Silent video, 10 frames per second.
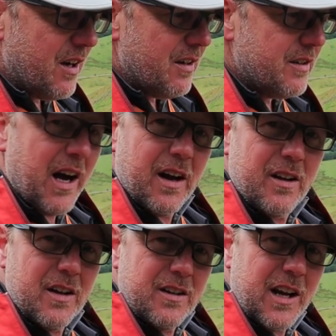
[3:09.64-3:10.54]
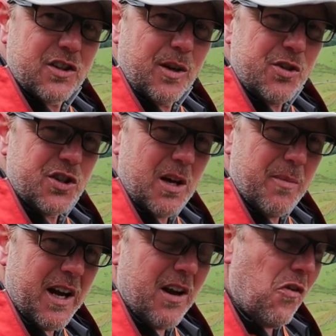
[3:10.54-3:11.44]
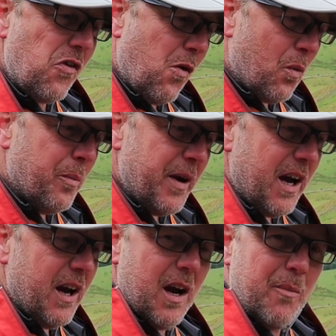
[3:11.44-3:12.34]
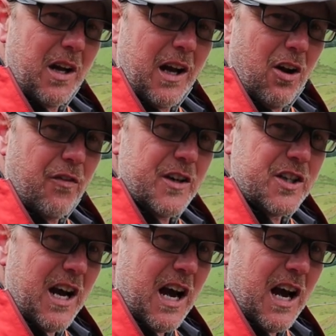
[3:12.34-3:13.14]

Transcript: yeah, next time you see me, we'll be in my little office-y